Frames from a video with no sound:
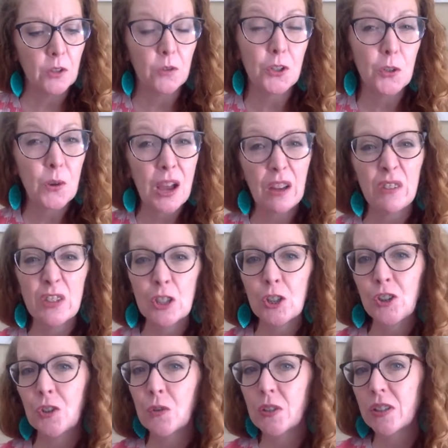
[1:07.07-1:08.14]
You do have
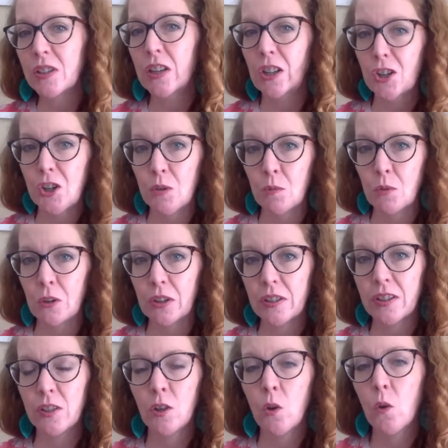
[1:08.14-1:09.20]
2 discussion
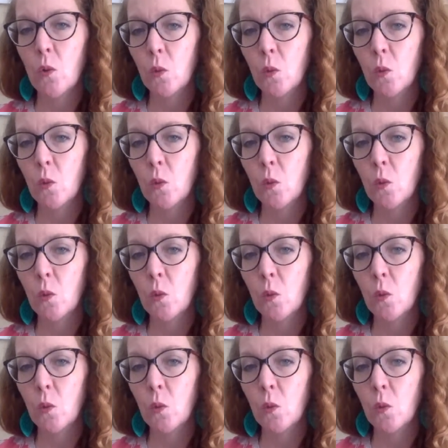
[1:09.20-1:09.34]
boards.